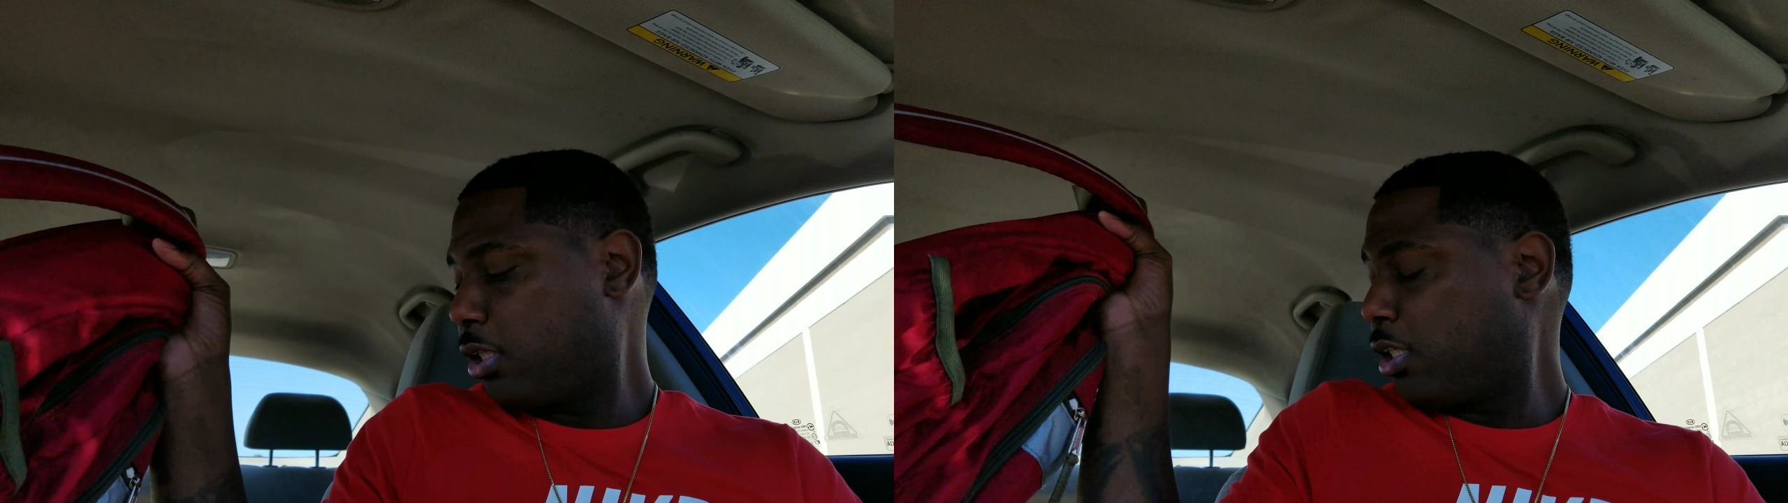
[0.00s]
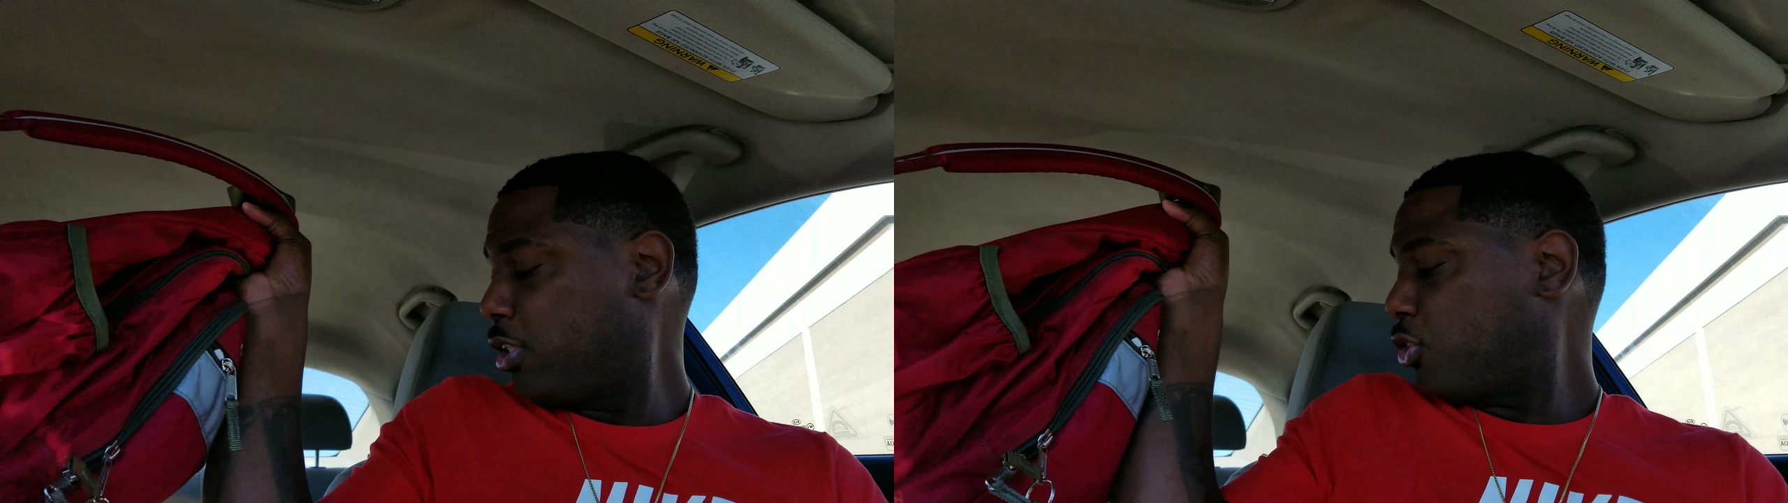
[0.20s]

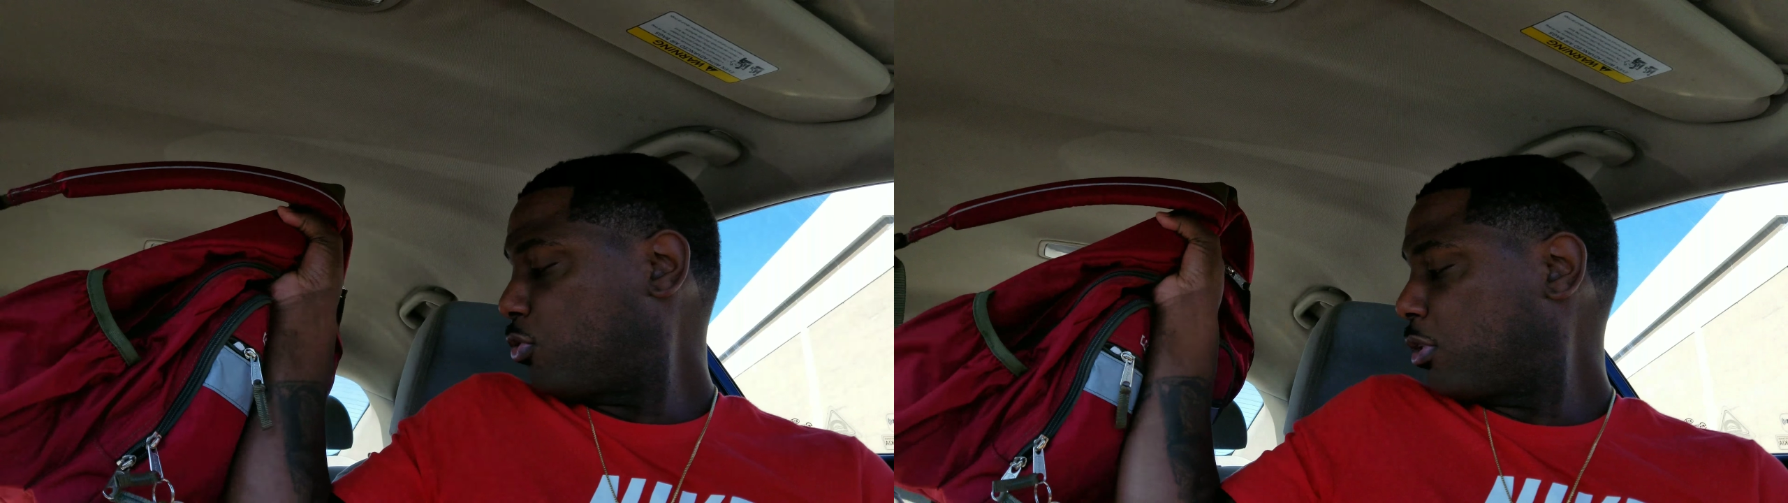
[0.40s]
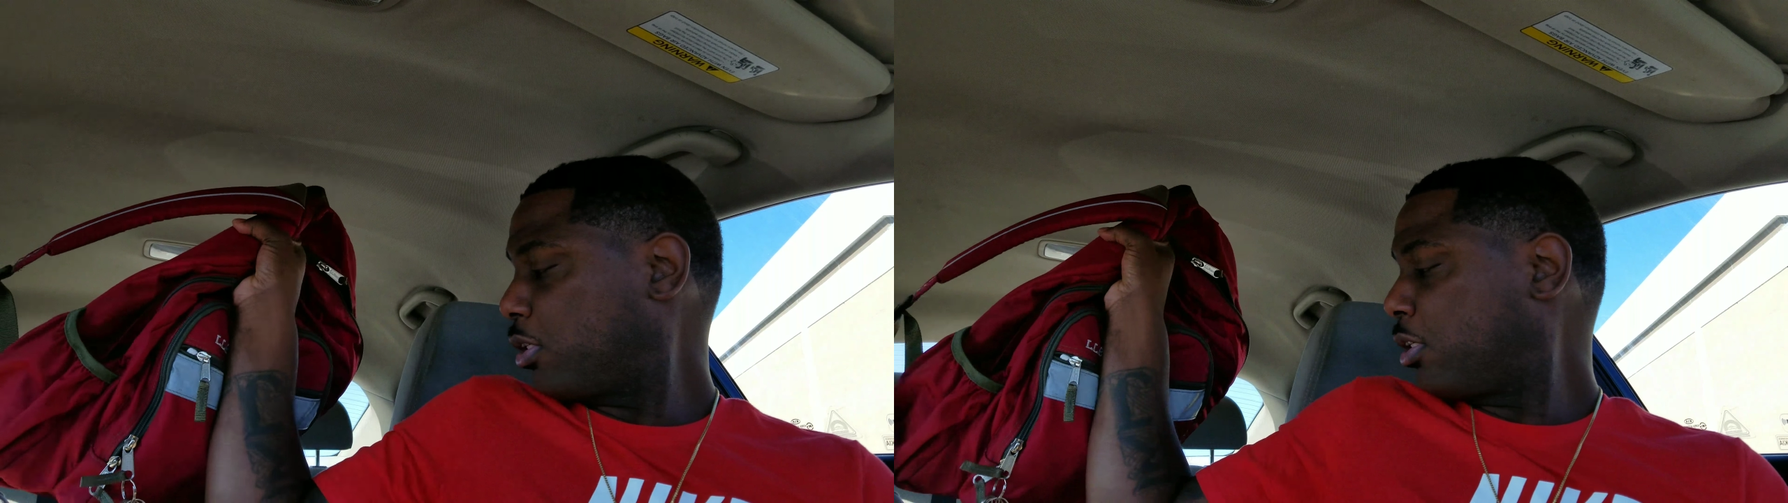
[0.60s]
in the
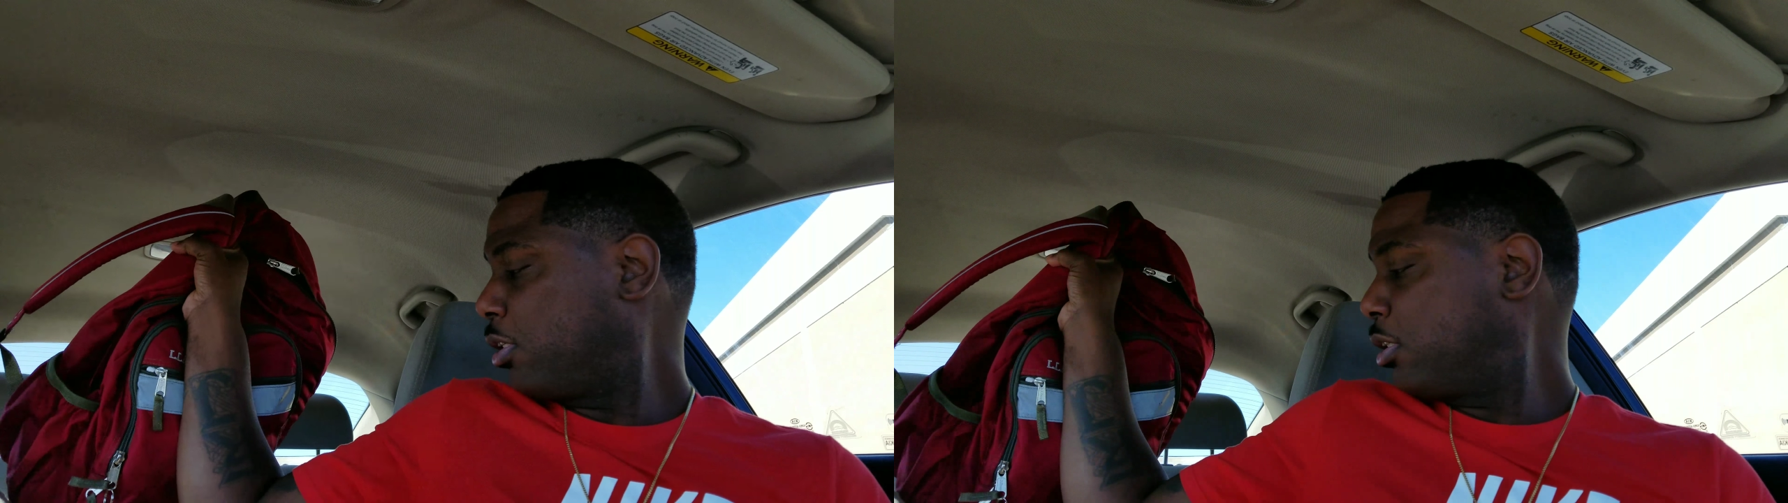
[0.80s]
trunk?